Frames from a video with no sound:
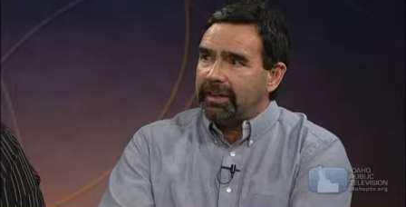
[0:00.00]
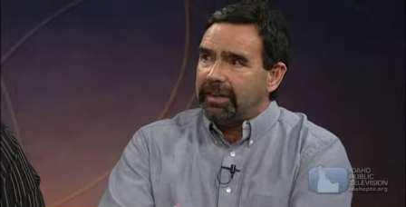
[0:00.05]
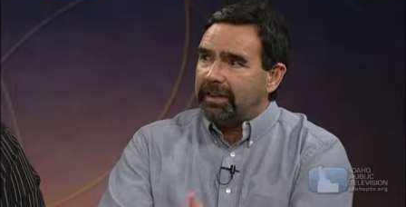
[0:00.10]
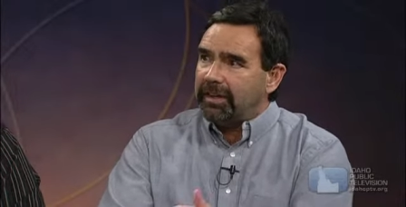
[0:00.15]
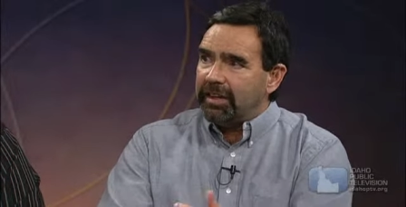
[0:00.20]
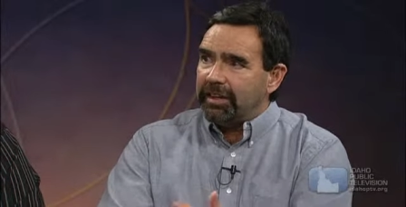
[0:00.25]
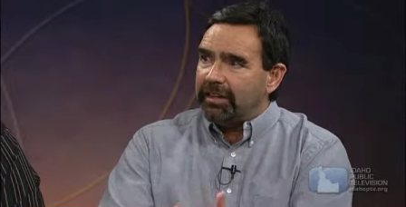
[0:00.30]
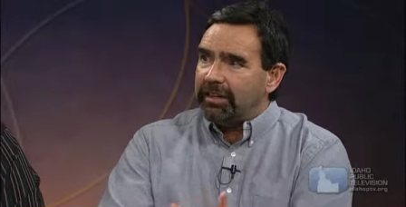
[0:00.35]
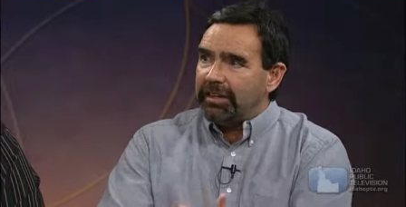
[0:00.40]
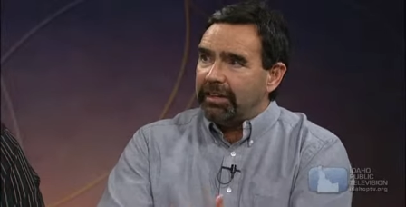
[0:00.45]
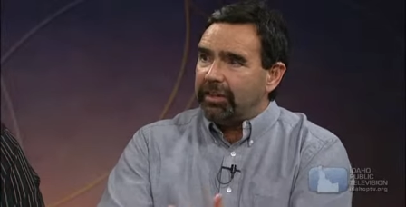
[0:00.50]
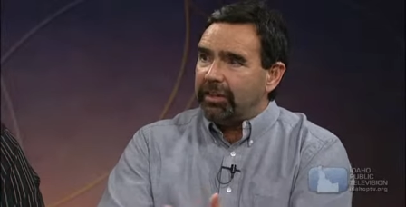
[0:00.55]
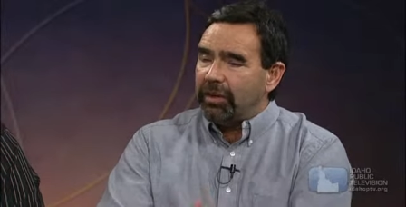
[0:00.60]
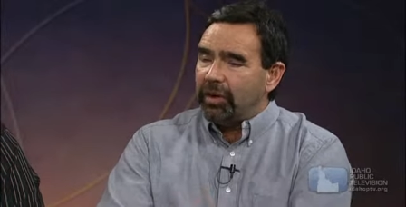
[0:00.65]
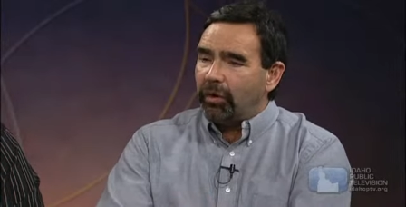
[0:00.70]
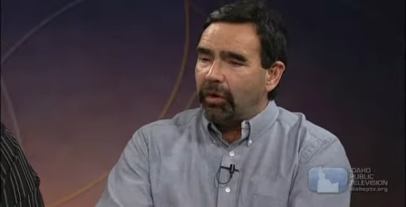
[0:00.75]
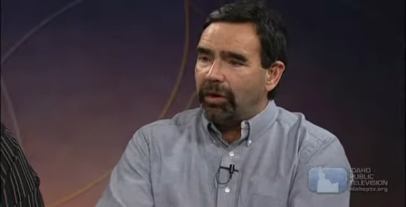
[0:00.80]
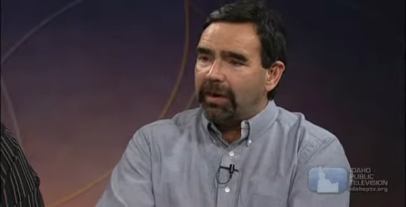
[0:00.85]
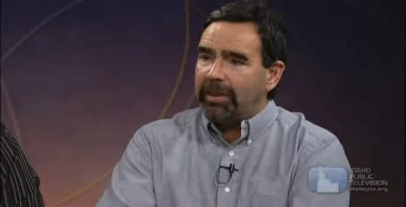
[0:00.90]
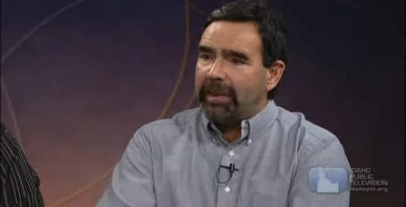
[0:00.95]
the the
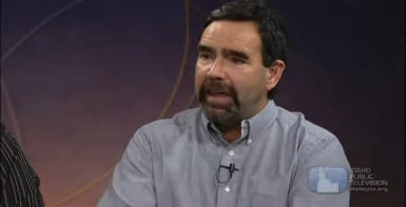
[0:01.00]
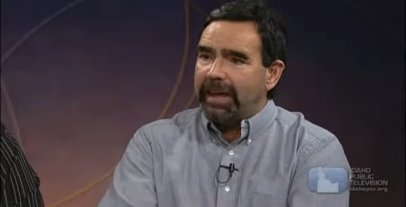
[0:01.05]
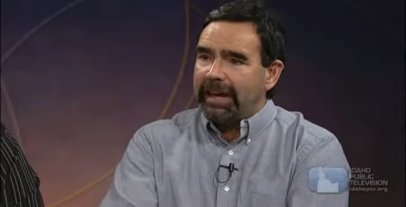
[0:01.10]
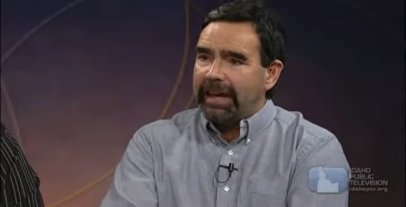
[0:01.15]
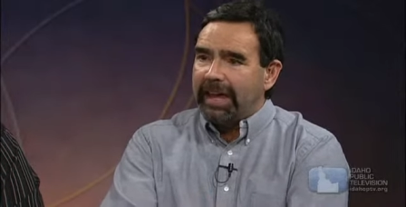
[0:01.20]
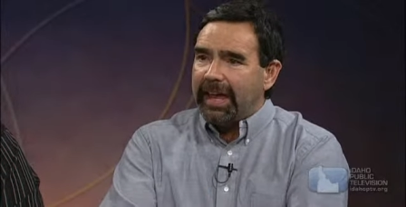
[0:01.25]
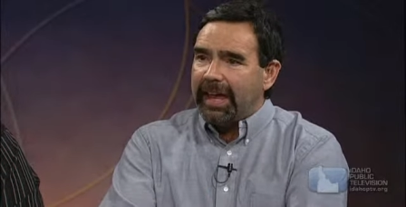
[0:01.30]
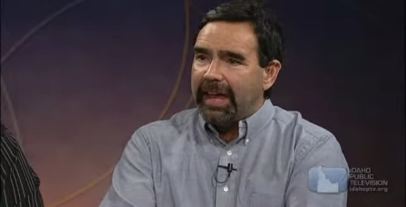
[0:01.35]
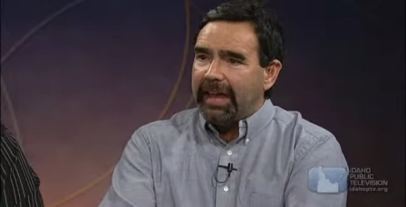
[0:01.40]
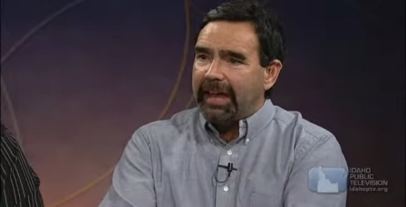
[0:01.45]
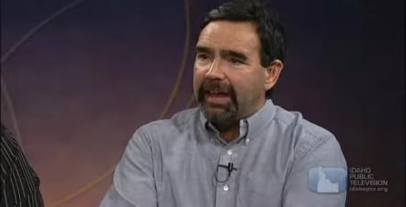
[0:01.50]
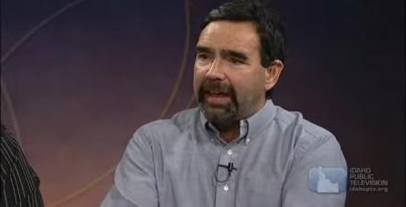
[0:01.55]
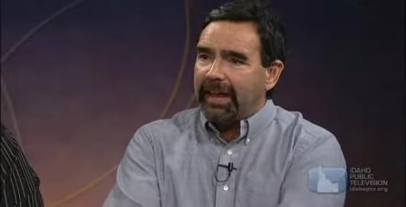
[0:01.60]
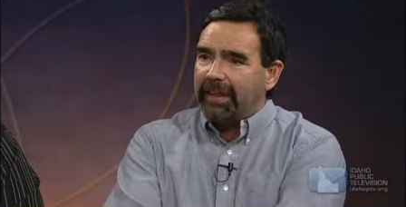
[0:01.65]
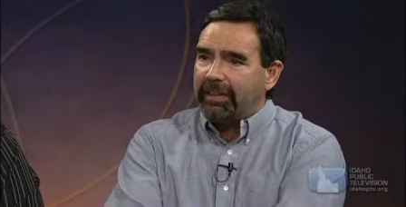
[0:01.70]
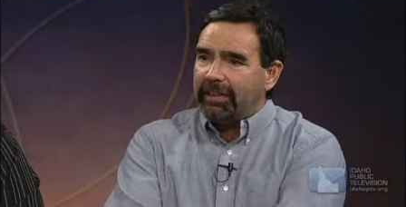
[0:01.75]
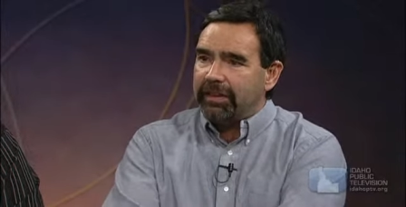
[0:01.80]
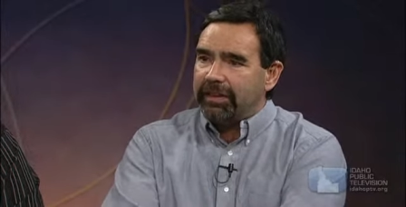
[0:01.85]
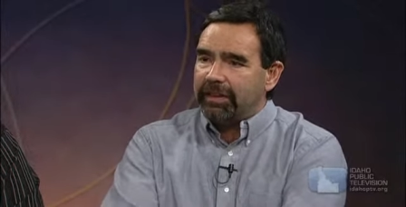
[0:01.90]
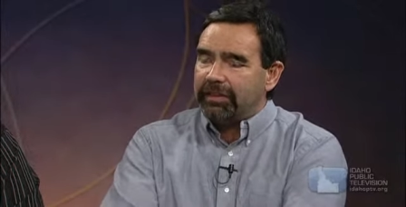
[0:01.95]
aura that he had
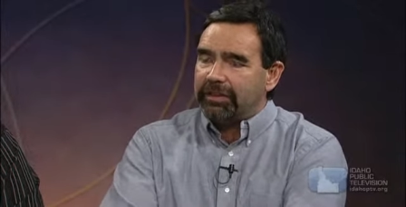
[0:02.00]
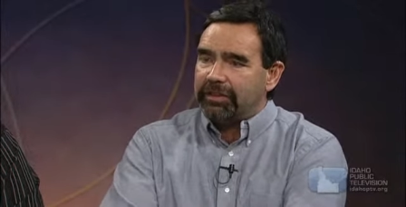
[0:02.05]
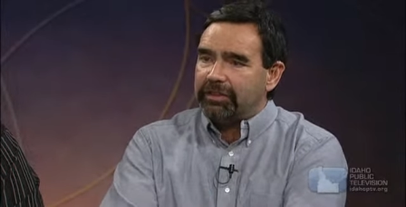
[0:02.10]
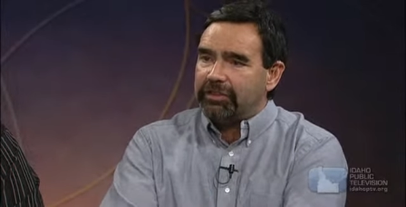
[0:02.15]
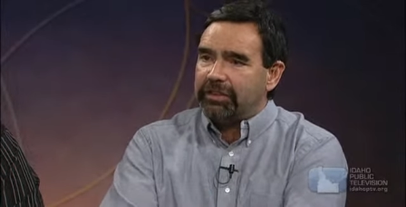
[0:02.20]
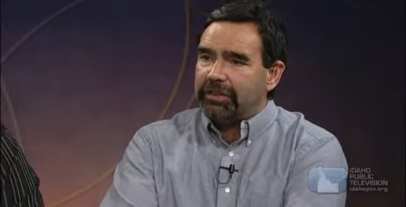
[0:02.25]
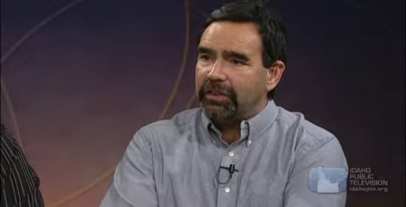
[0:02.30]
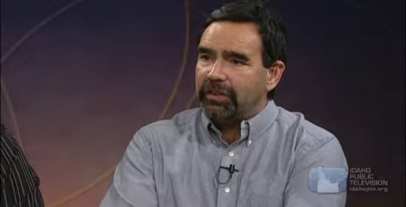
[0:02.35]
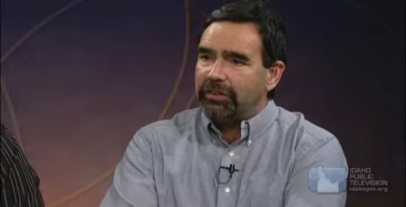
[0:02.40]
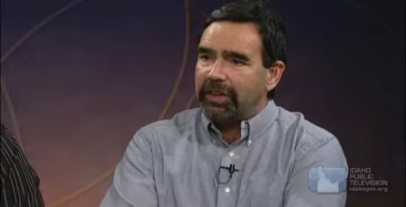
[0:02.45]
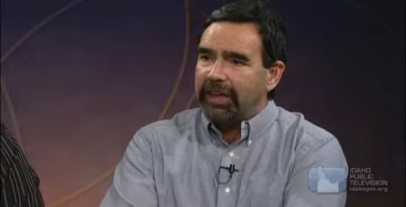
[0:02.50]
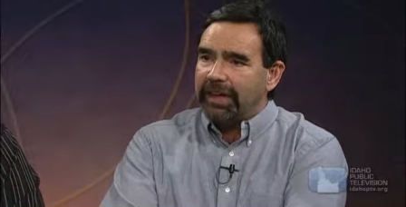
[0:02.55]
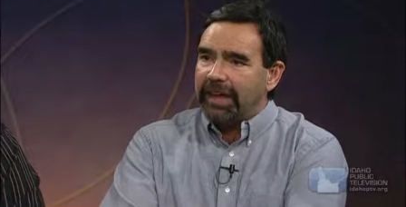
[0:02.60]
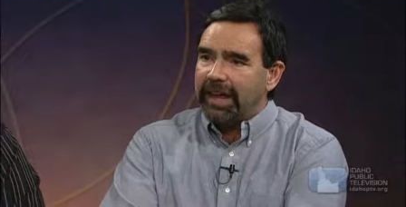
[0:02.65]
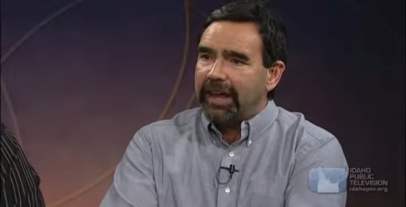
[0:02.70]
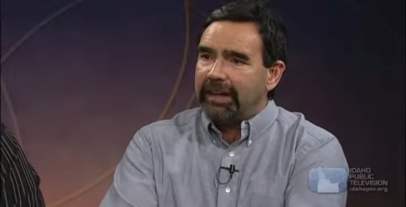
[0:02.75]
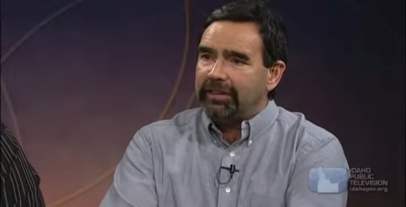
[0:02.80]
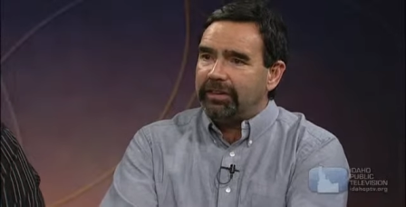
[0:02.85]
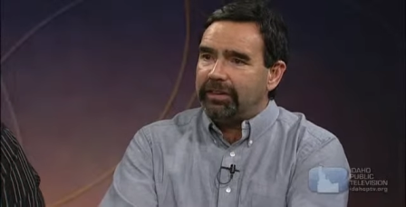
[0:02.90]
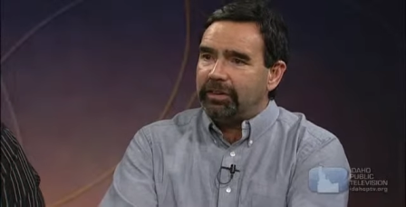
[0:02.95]
and the the skills that he
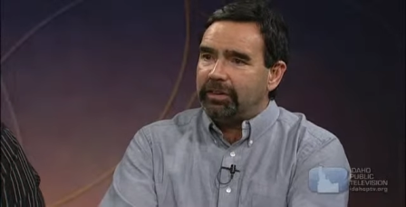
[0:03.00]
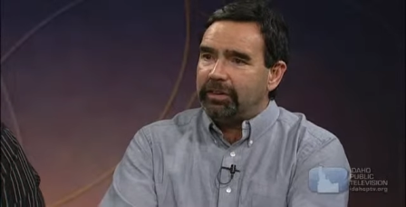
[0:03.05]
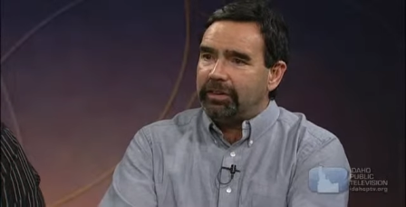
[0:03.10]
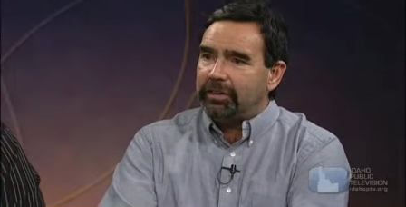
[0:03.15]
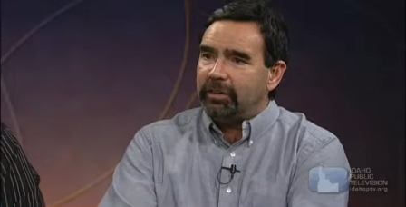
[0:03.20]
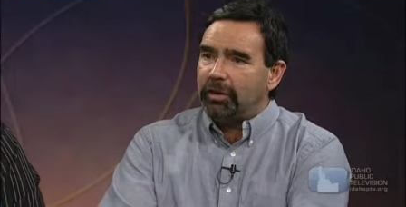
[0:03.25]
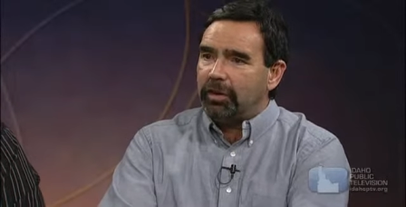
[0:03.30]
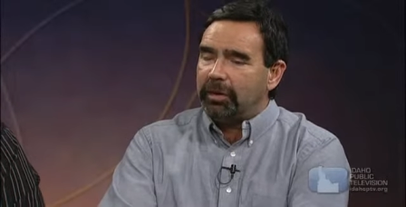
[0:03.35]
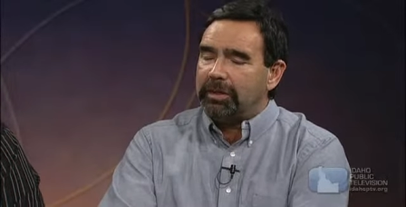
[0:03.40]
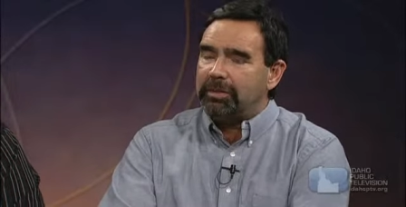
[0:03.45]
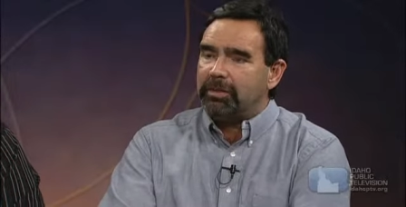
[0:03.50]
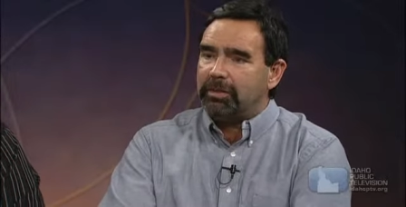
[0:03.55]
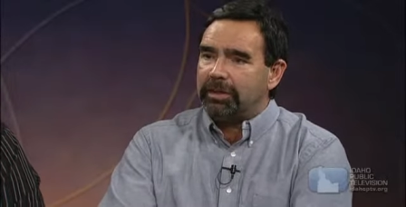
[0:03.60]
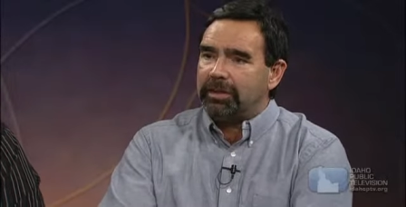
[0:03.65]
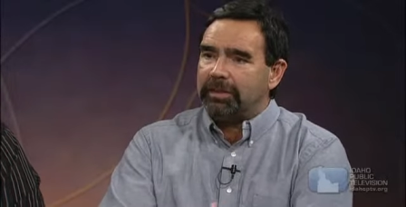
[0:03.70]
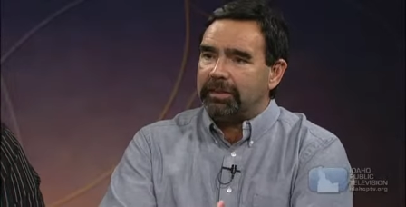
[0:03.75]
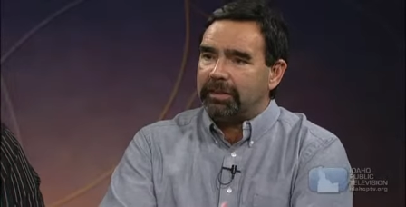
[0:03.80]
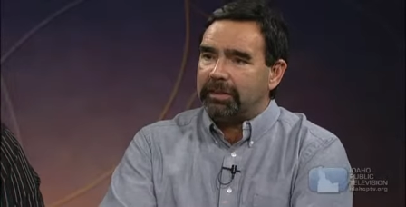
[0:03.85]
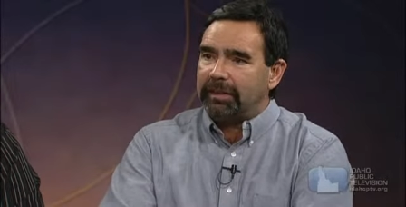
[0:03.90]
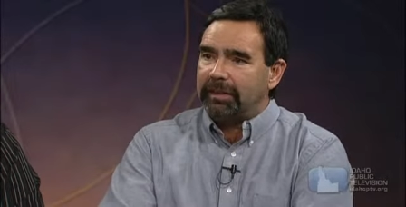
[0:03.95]
had. To, you know, he
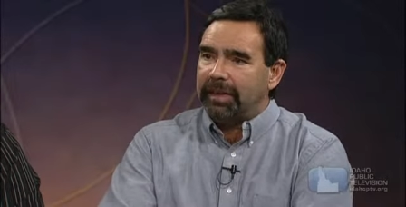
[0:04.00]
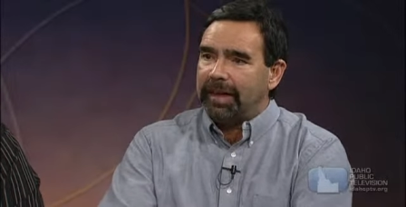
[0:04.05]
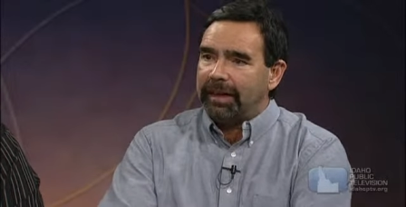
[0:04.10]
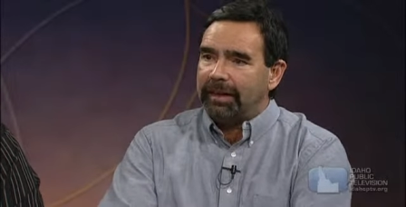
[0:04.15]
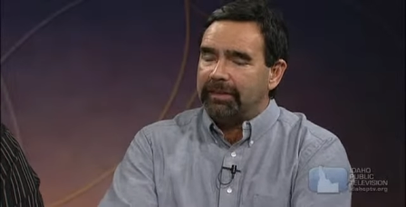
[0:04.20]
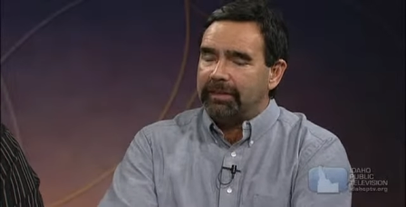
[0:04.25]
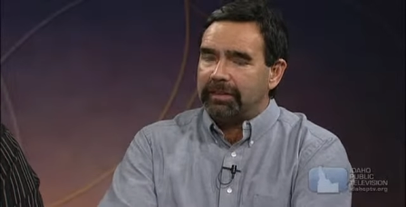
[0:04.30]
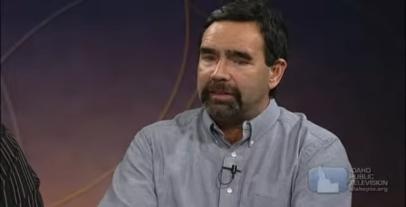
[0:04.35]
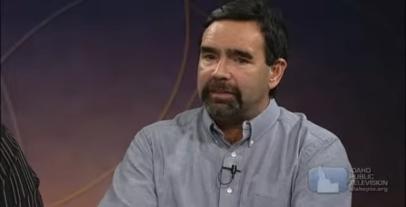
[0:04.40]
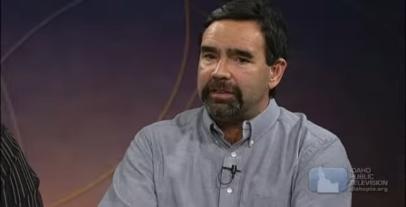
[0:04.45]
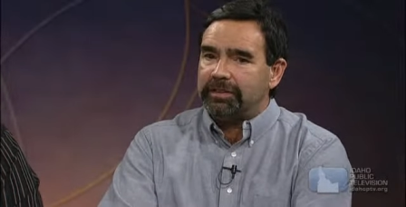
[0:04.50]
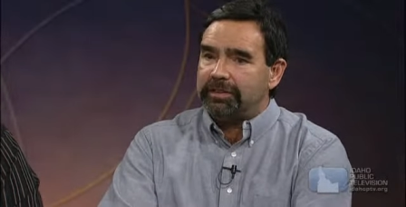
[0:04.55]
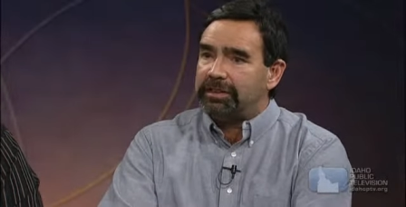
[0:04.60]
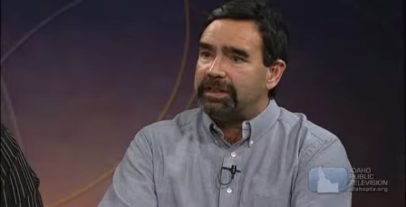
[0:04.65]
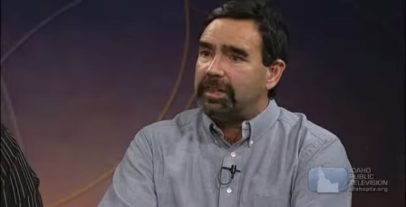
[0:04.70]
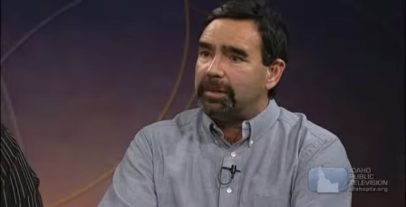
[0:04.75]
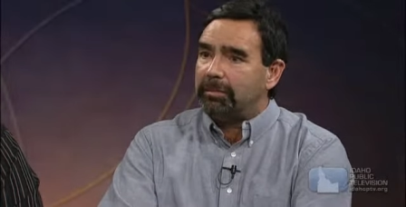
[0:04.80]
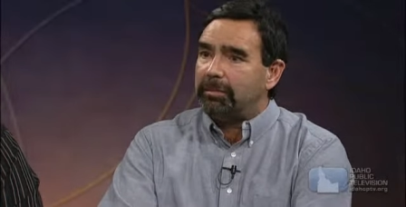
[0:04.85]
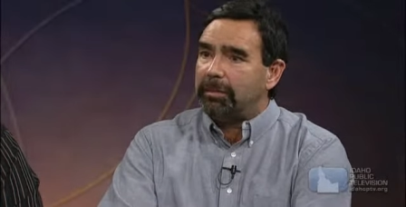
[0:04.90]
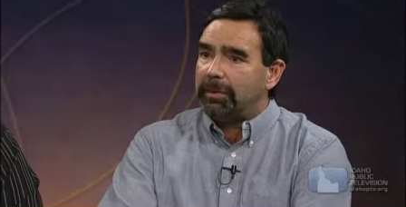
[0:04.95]
took a lot of the, the
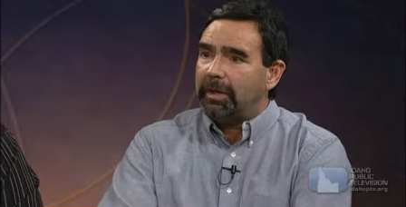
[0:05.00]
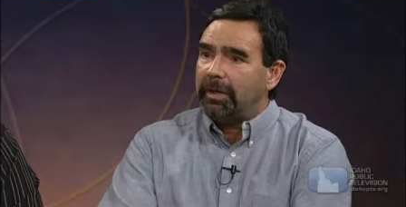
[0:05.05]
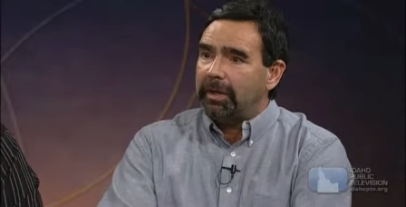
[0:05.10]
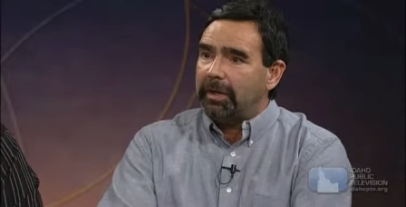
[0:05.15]
team.